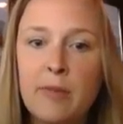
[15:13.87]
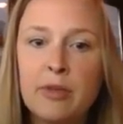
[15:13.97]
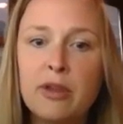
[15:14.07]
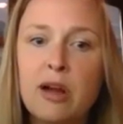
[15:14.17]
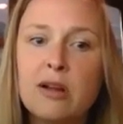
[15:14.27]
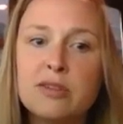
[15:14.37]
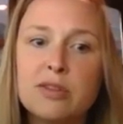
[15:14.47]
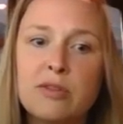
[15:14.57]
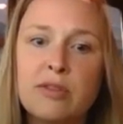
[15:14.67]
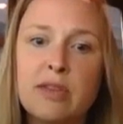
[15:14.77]
There are
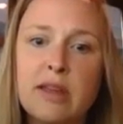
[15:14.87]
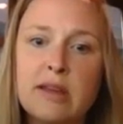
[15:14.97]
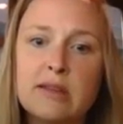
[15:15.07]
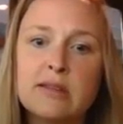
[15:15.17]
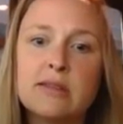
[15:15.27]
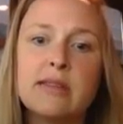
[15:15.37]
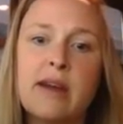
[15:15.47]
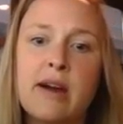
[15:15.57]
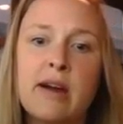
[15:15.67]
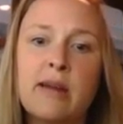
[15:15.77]
certain things
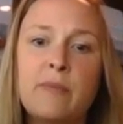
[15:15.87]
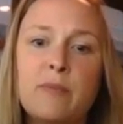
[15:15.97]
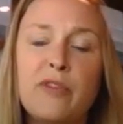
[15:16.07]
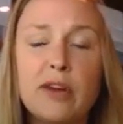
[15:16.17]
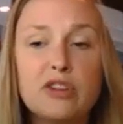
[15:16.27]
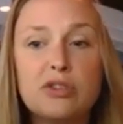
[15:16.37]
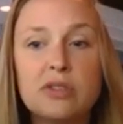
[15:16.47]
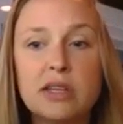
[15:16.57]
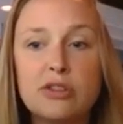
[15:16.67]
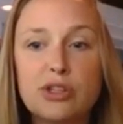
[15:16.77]
that professionals
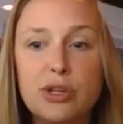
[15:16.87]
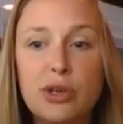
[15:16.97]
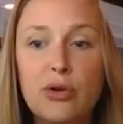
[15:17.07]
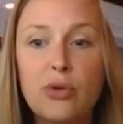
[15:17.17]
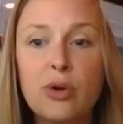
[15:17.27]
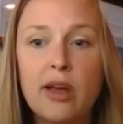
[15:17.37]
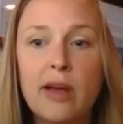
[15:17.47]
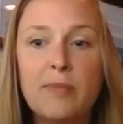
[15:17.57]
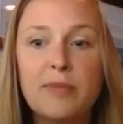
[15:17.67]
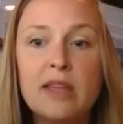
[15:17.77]
can do
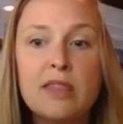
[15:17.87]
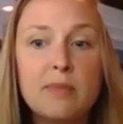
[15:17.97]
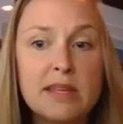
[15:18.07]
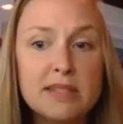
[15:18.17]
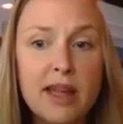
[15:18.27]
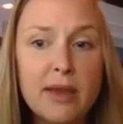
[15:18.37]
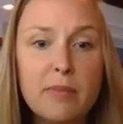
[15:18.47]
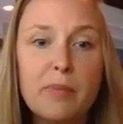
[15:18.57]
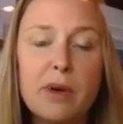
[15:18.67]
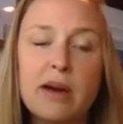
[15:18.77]
in the
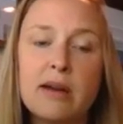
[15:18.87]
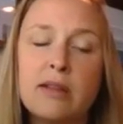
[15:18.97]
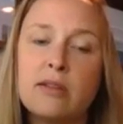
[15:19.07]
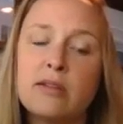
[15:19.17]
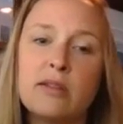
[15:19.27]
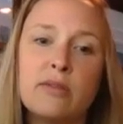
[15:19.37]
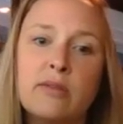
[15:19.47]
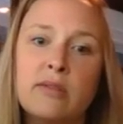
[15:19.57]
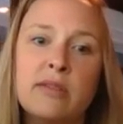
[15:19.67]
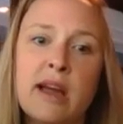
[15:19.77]
meantime, but they're
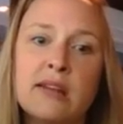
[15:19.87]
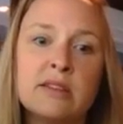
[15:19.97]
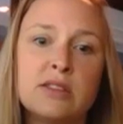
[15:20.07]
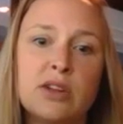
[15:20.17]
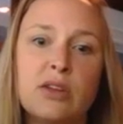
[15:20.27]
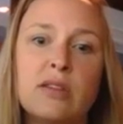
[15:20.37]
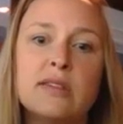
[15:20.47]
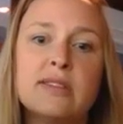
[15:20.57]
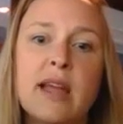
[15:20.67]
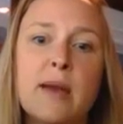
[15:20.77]
not necessarily the
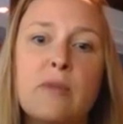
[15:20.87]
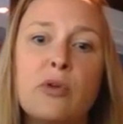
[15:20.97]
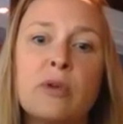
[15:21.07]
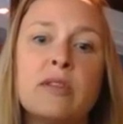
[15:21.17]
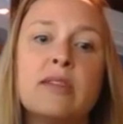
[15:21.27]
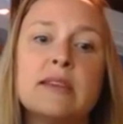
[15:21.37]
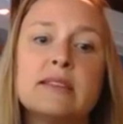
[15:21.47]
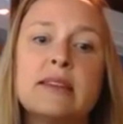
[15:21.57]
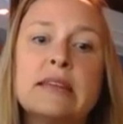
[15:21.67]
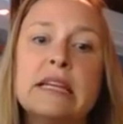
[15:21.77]
same or the things
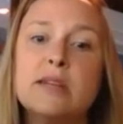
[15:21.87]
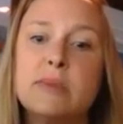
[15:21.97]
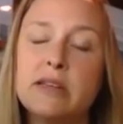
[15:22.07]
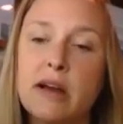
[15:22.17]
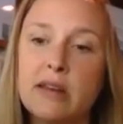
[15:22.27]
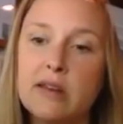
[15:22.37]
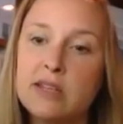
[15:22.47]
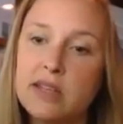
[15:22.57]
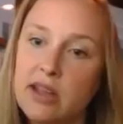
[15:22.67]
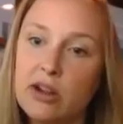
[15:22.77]
that need to be done
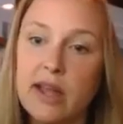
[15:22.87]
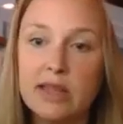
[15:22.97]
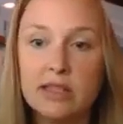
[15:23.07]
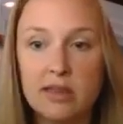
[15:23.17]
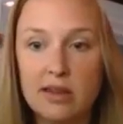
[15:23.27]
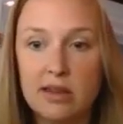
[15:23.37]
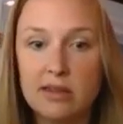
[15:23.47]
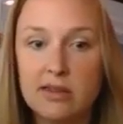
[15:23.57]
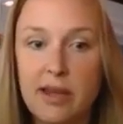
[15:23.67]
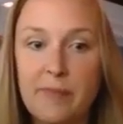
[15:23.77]
to get your case to the
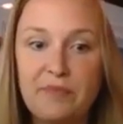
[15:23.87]
next step.